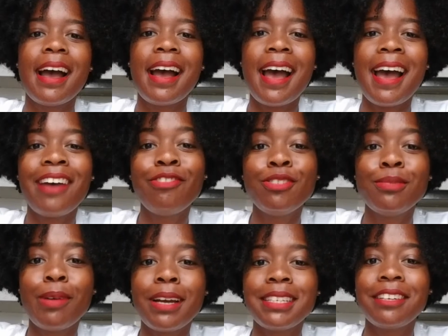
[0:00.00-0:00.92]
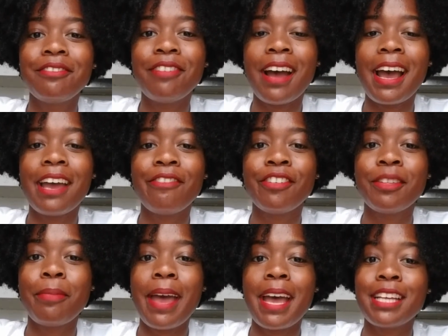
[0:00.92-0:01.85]
I've used Project Fi for the
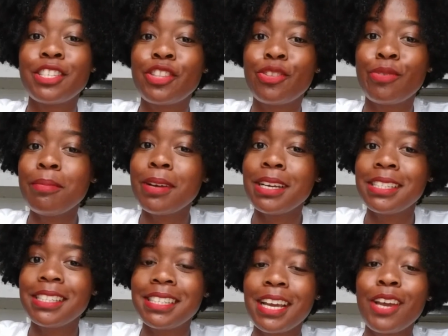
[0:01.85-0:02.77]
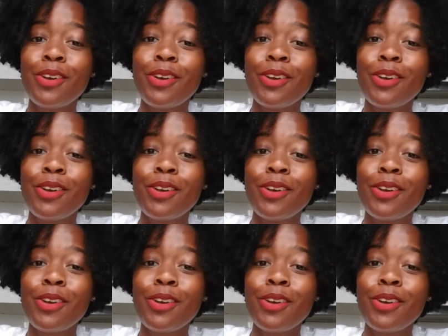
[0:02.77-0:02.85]
past 3 months